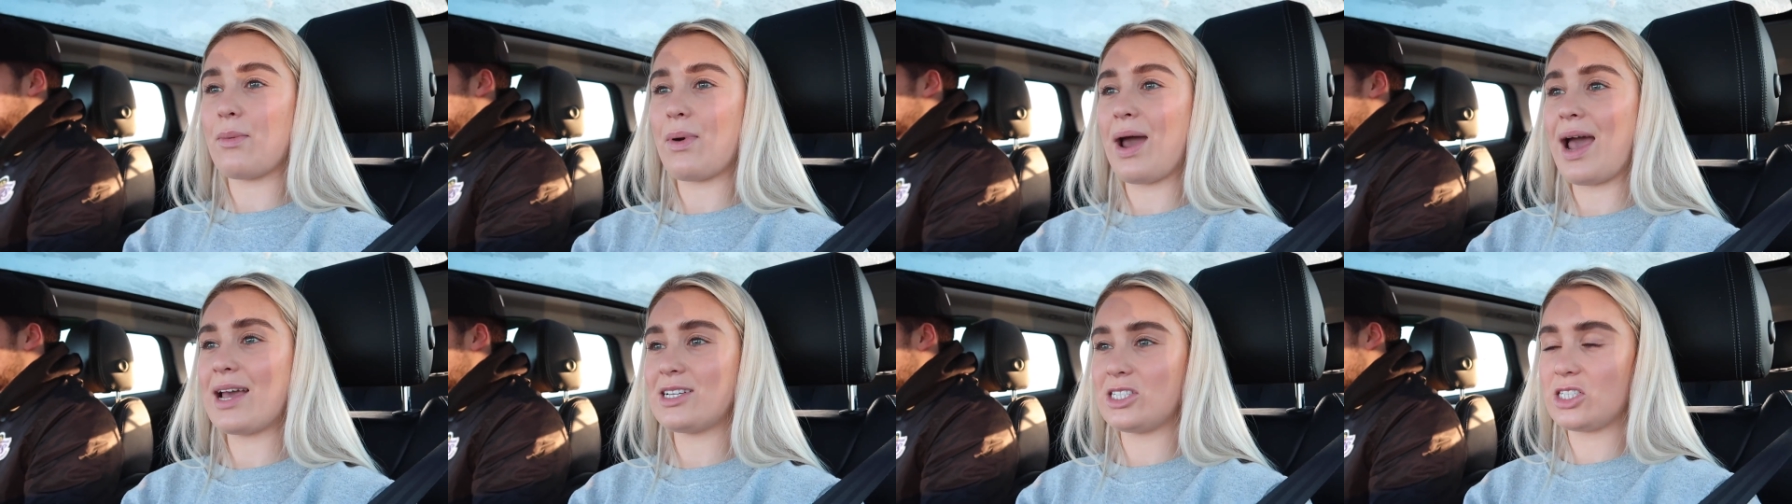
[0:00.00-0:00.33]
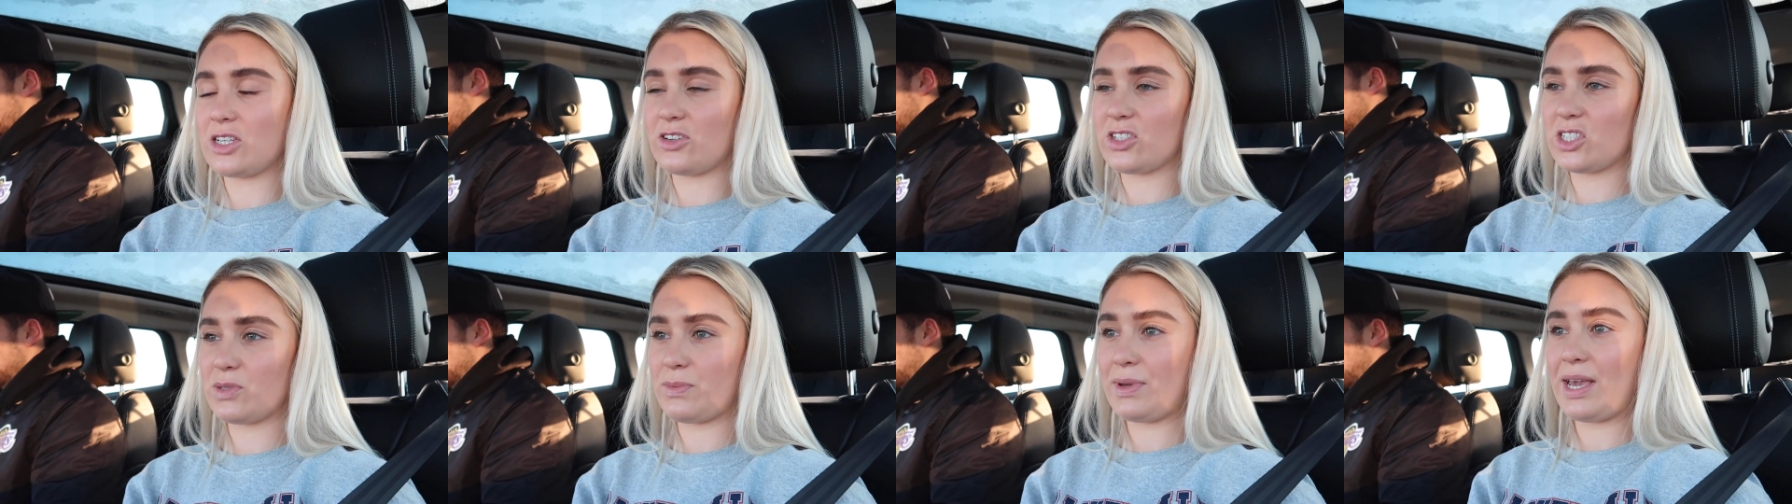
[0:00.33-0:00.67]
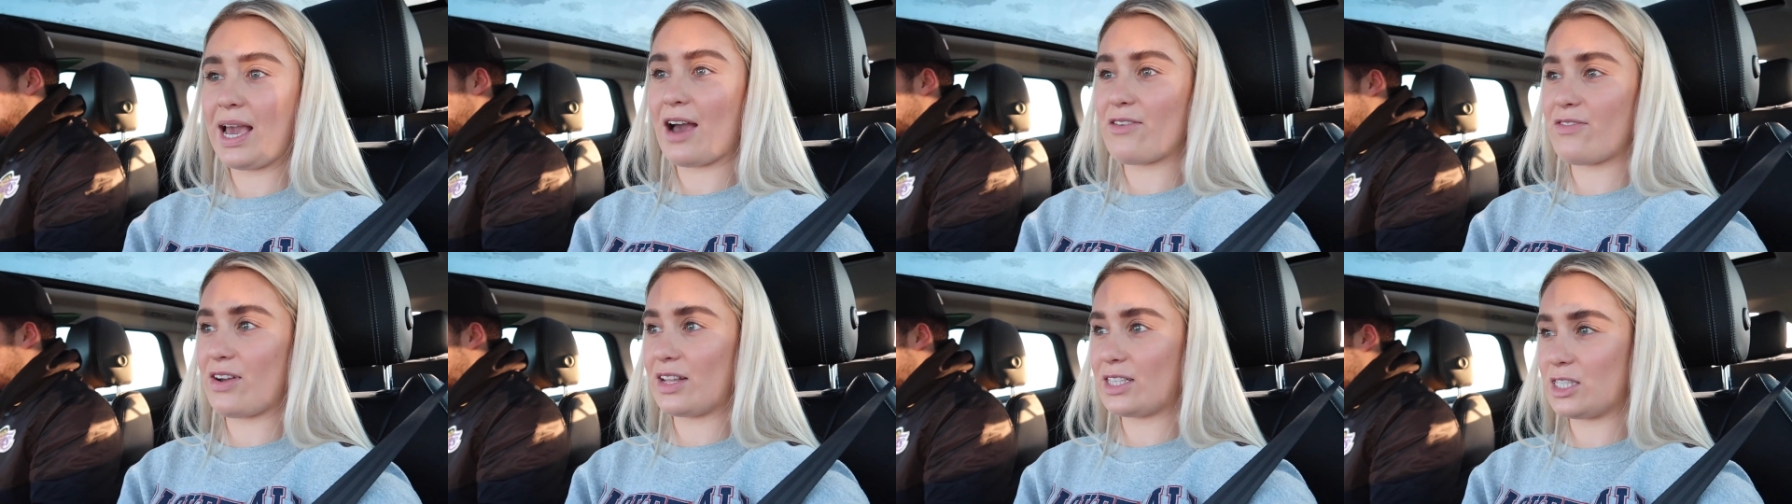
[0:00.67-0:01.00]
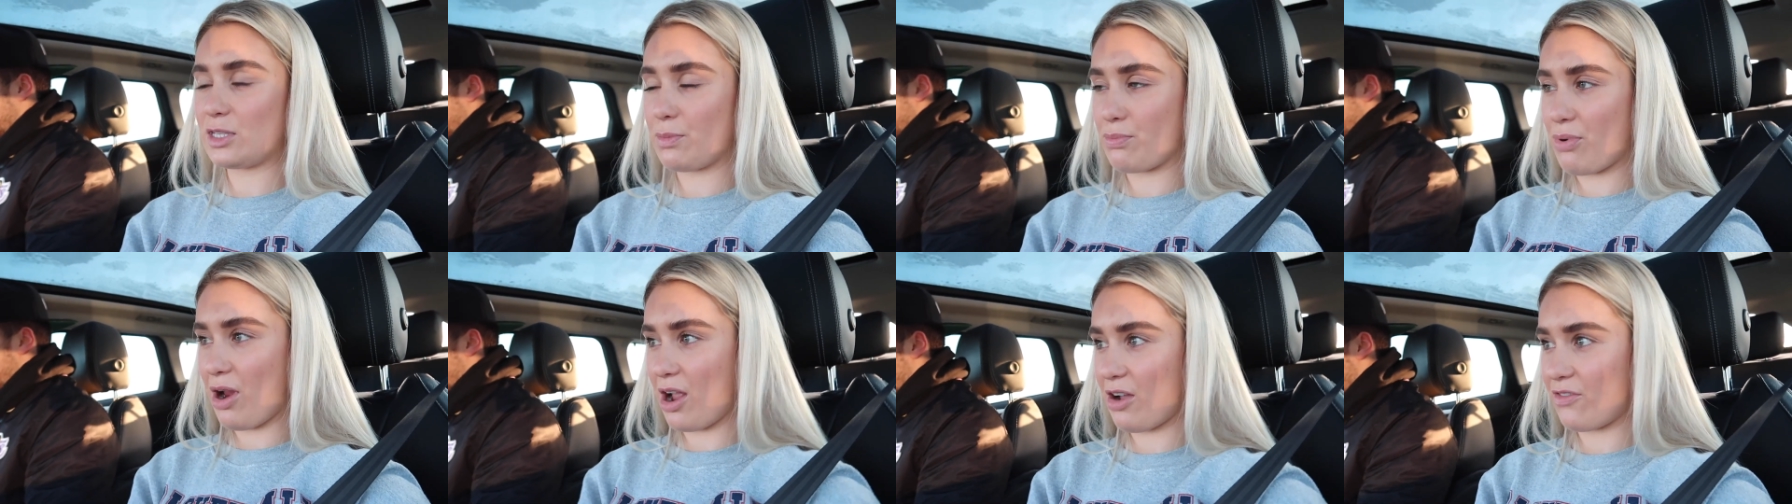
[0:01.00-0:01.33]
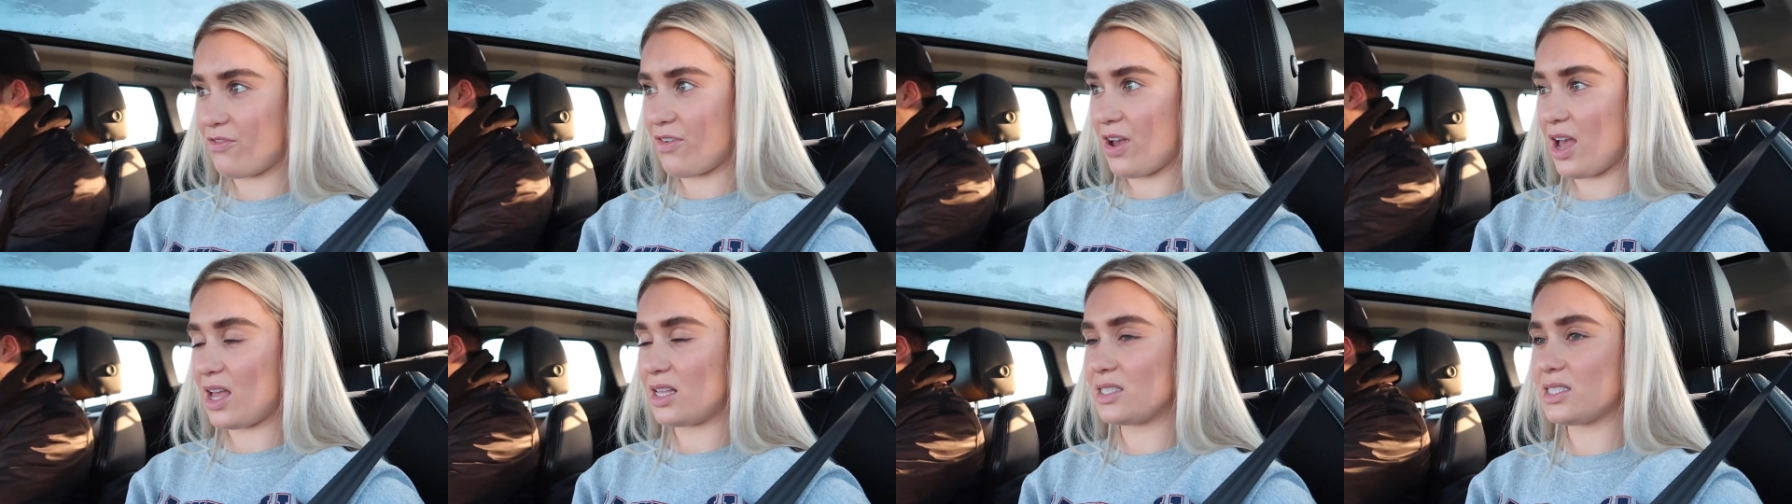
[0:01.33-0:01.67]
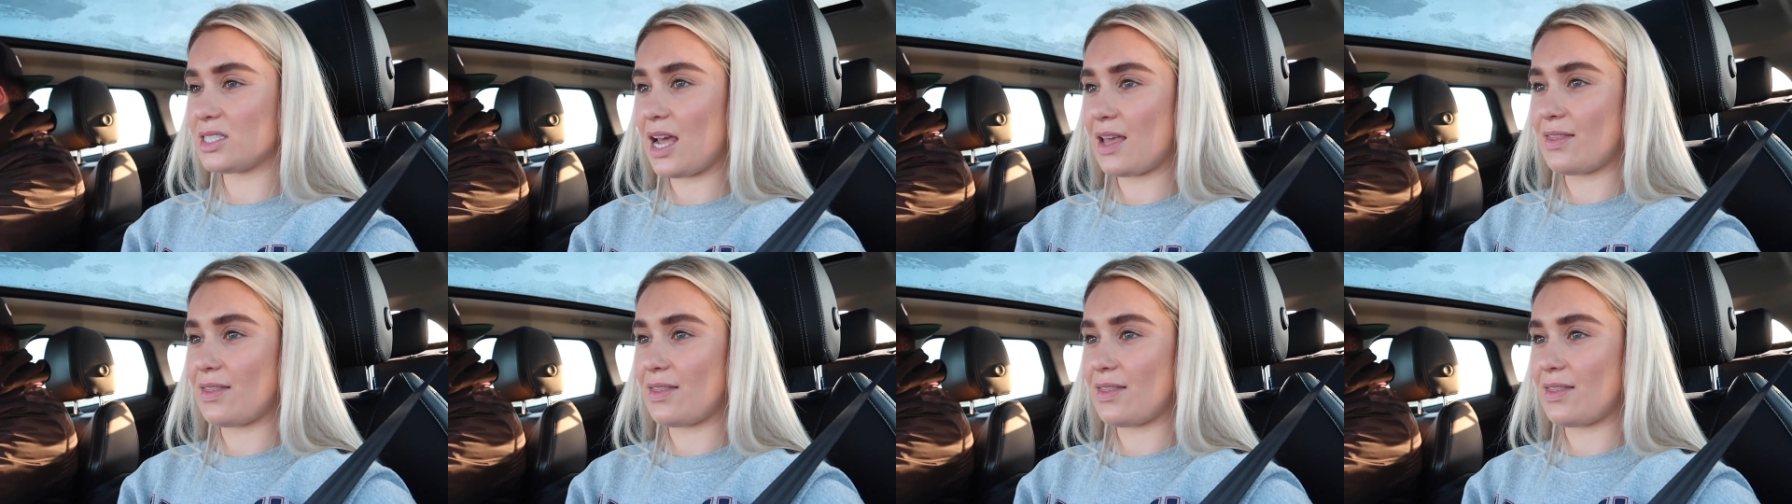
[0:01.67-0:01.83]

We're heading off to meet our friends for breakfast,